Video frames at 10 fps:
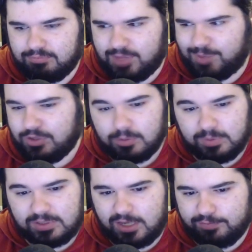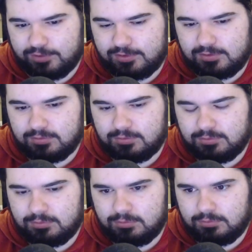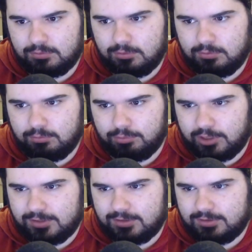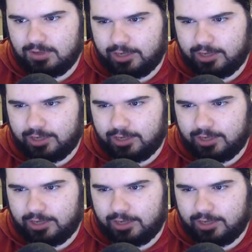Maybe Ubisoft's Plus.